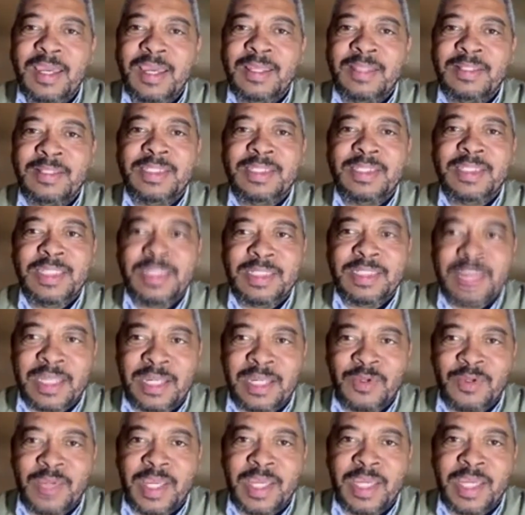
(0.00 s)
Seat
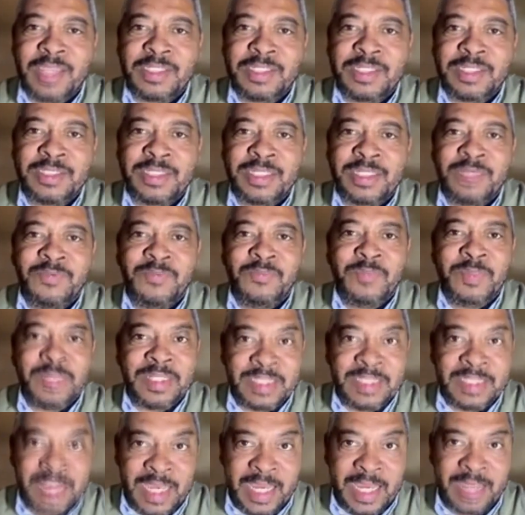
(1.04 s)
allocations have
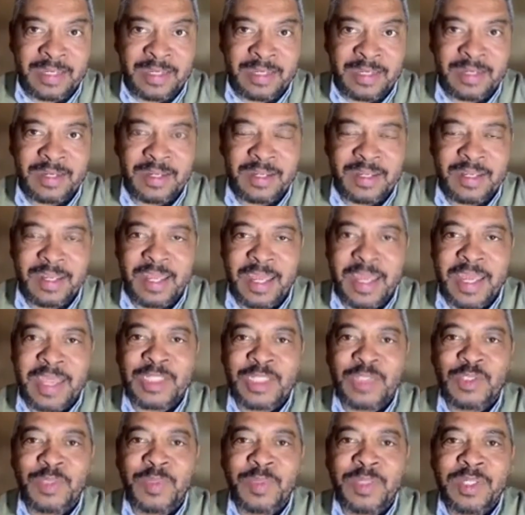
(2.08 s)
been done
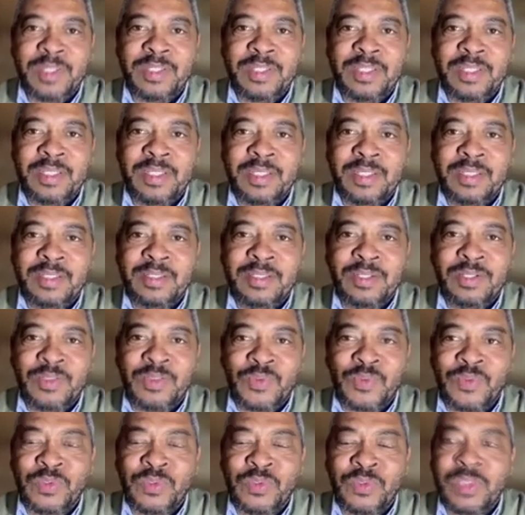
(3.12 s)
as per the
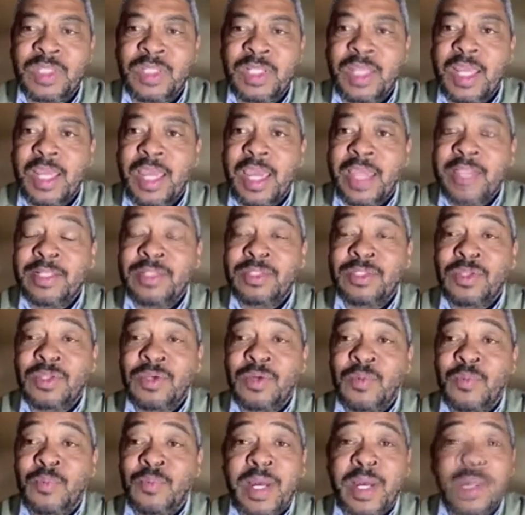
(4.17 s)
rules, and
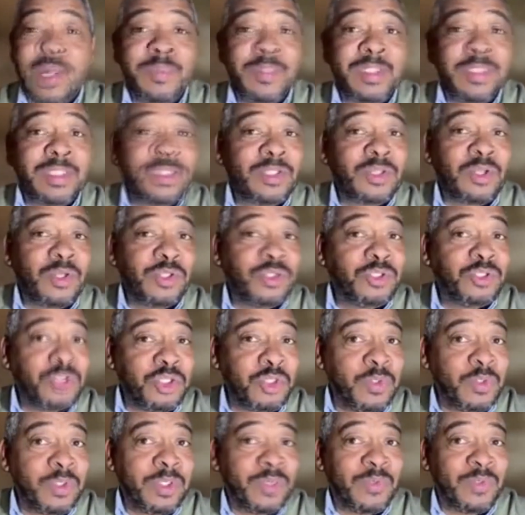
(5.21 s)
so Parliament is
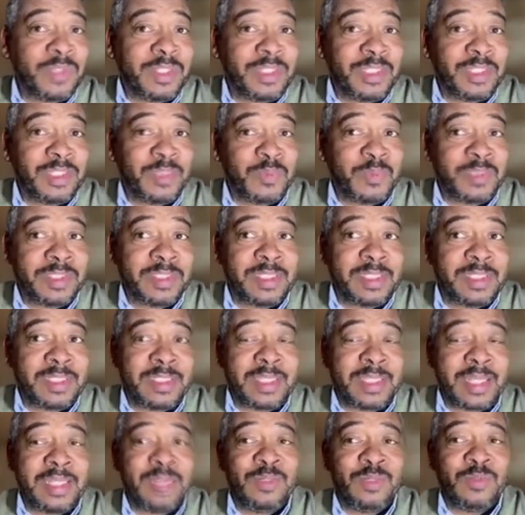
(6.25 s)
continuing with its
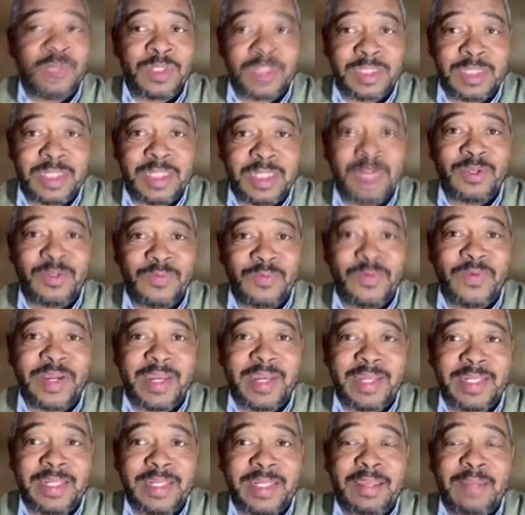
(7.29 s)
business, and it will sit on
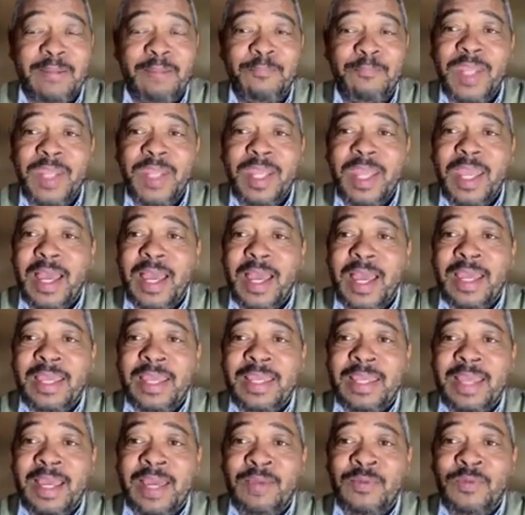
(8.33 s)
Friday.
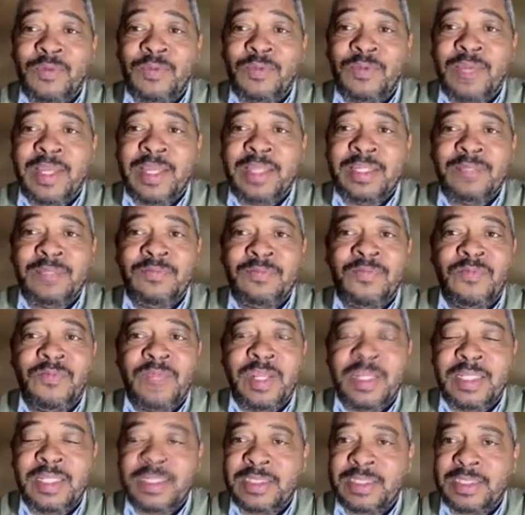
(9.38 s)
I would find it
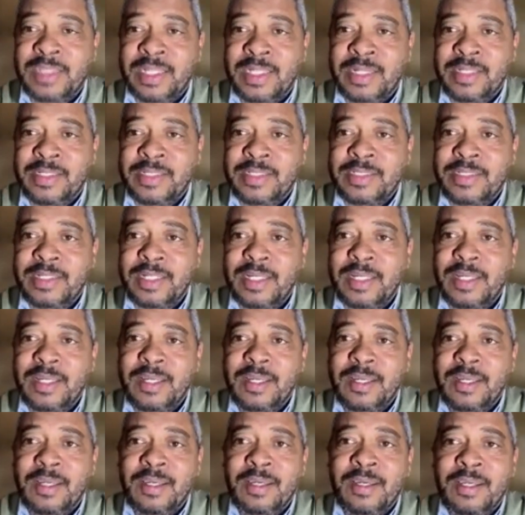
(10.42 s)
very strange
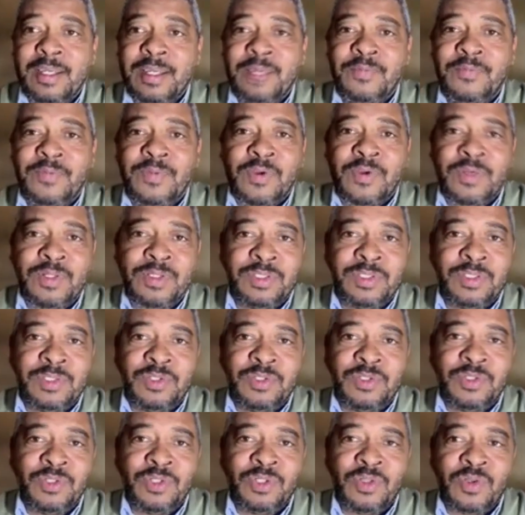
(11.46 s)
if the
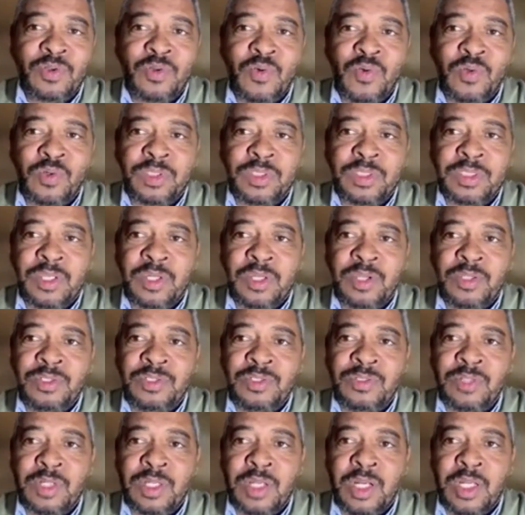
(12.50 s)
Constitutional Court is going
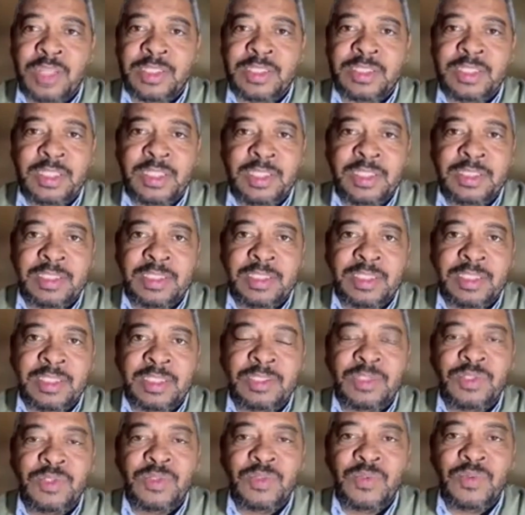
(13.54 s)
to grant an
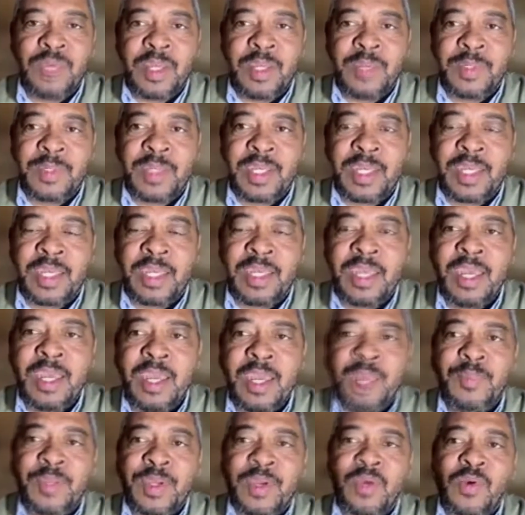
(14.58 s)
interdict to MK
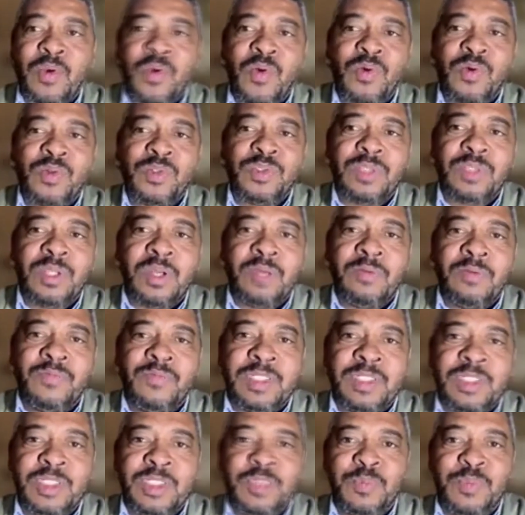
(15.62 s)
because of a
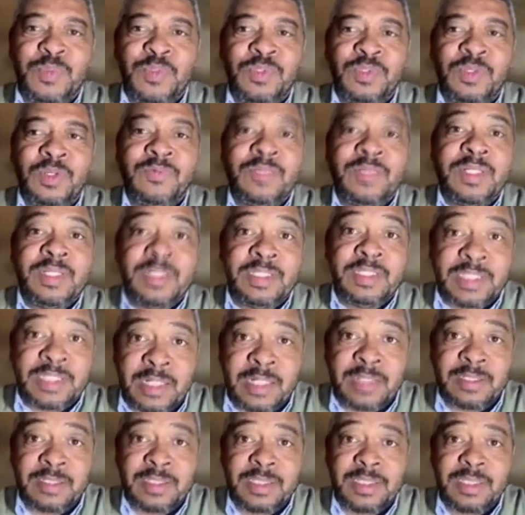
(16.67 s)
dispute of the
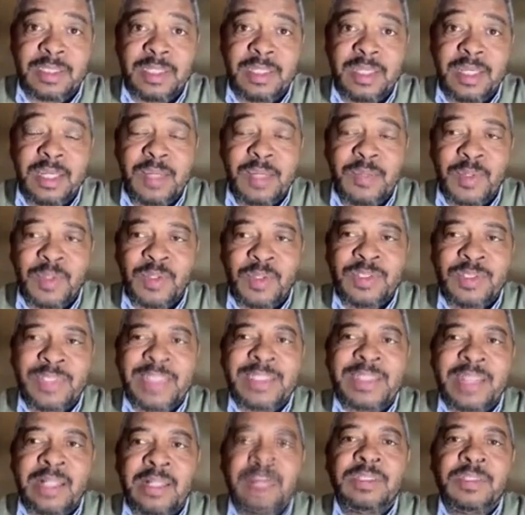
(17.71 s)
results, because
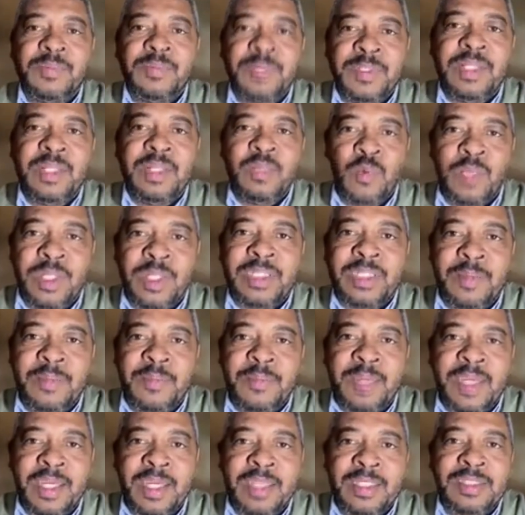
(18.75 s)
that's ultimately what
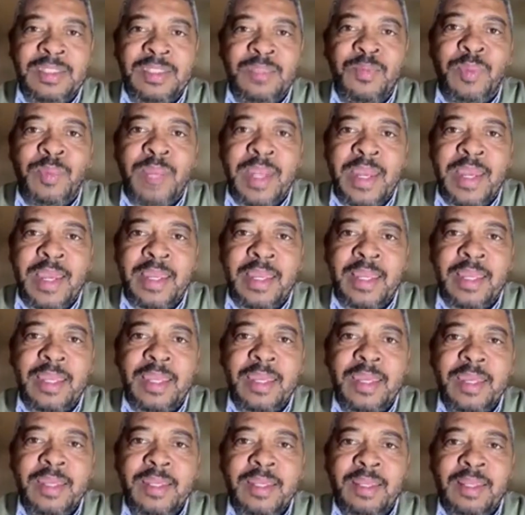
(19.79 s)
MK is implying,
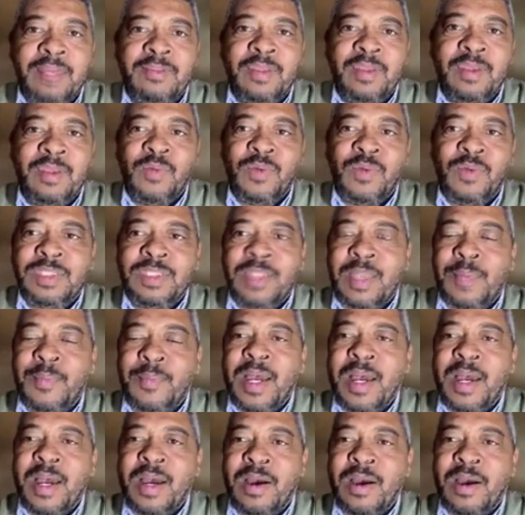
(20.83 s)
that there was
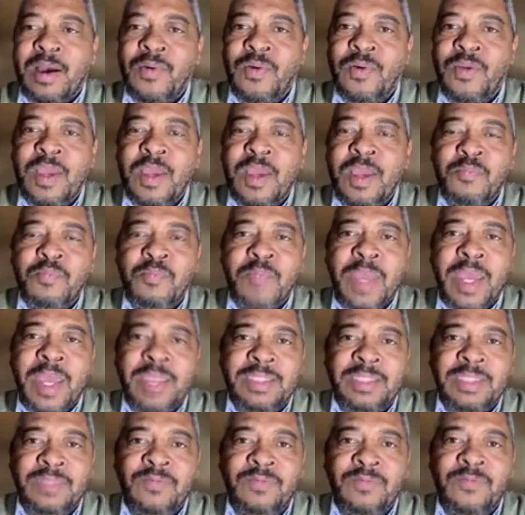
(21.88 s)
somehow
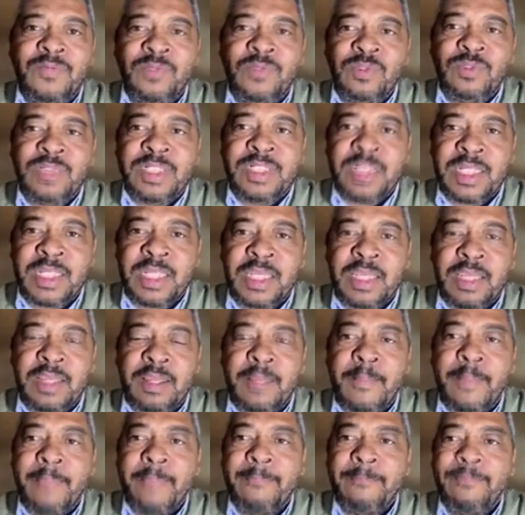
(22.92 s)
massive vote
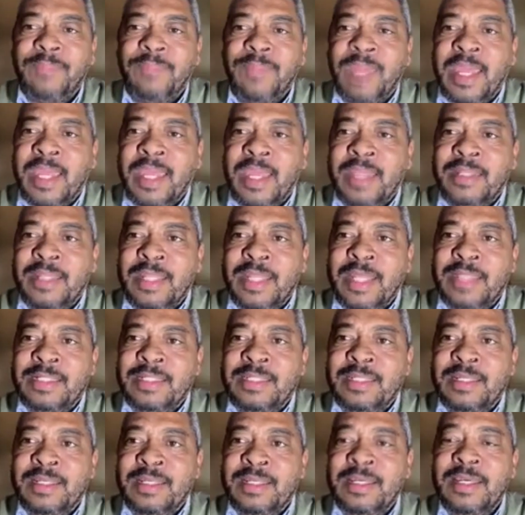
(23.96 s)
rigging and that
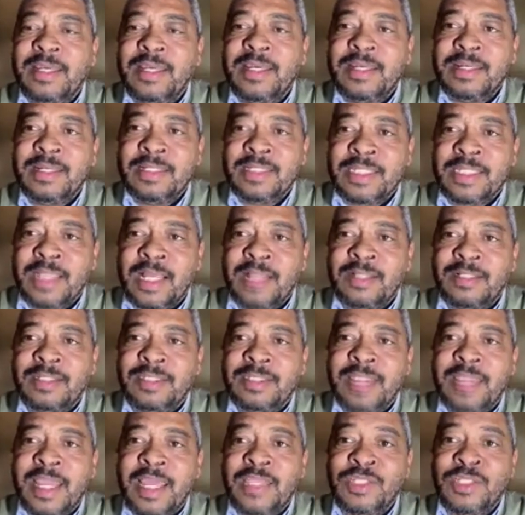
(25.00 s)
the
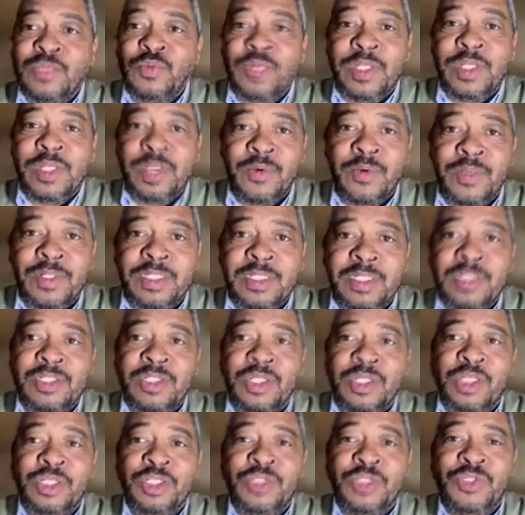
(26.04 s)
results as we know it is
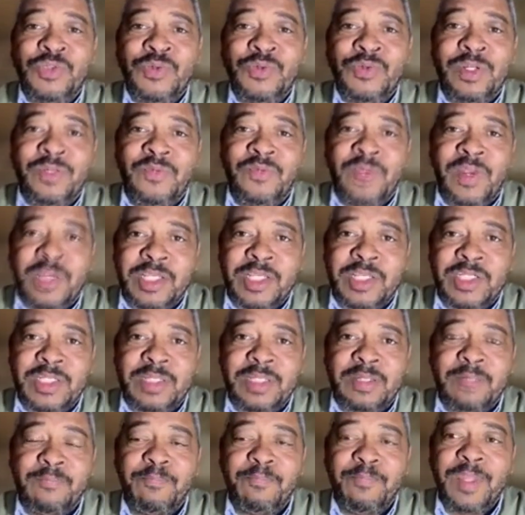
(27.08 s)
not a true
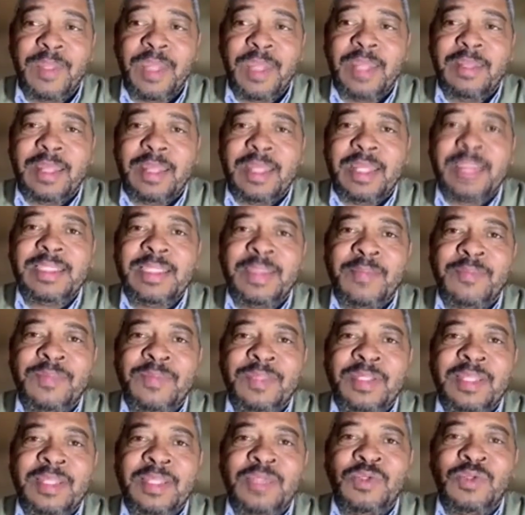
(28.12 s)
reflection. That is
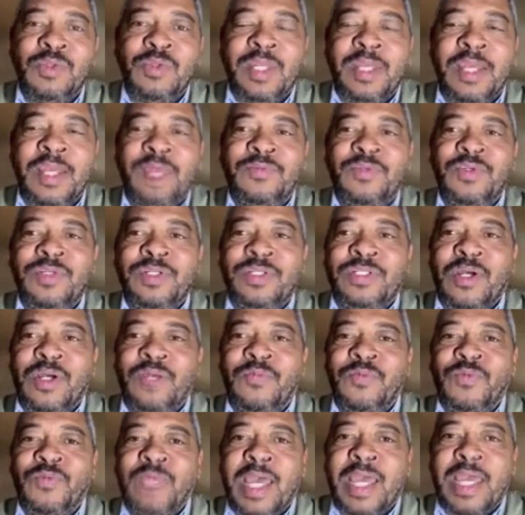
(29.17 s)
something that you will have to
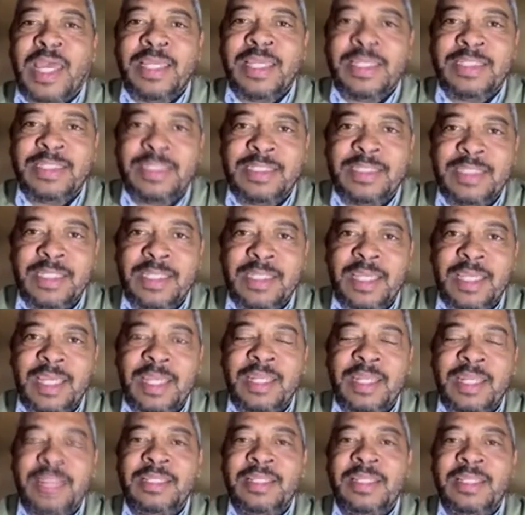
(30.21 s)
resolve with the IEC
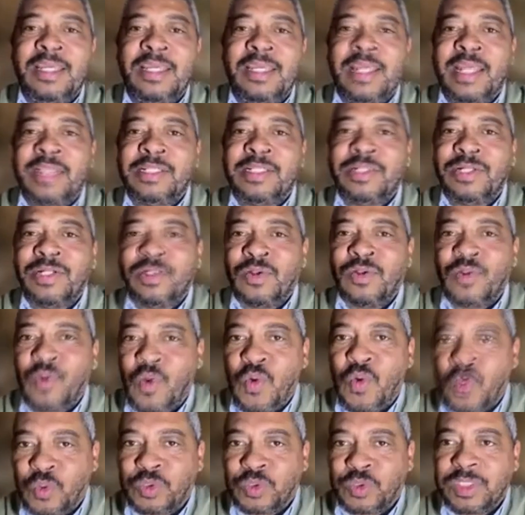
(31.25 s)
and in the Electoral
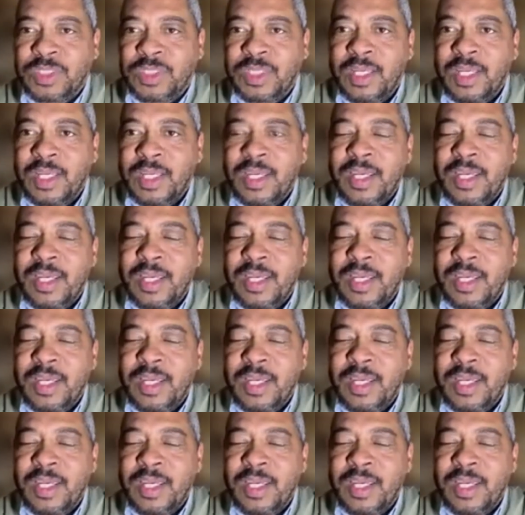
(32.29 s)
Court.